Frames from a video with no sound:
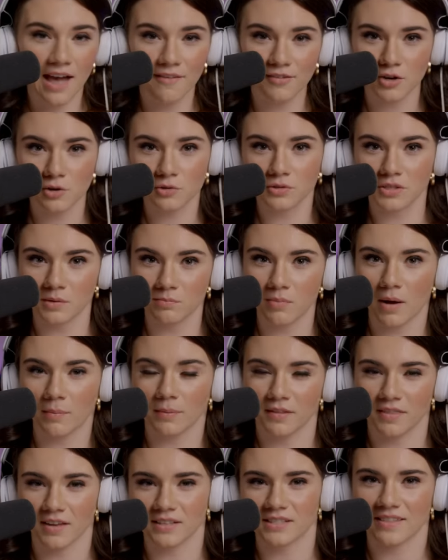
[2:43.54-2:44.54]
Gavin Newsom
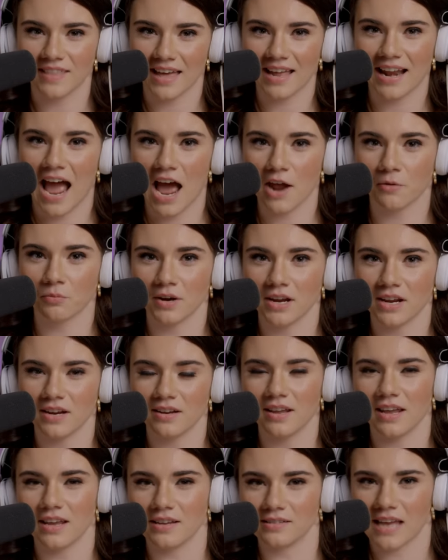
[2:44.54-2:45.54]
probably thinks that that ad
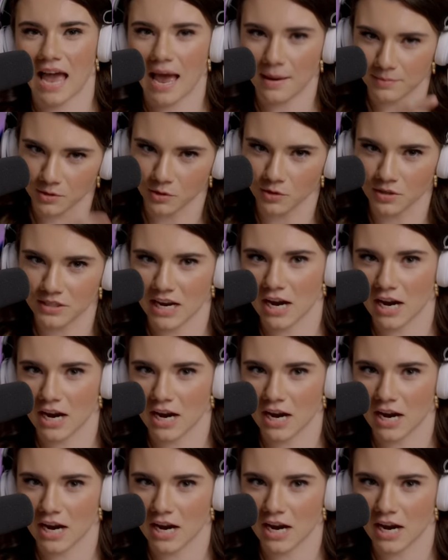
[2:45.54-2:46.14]
read is absolutely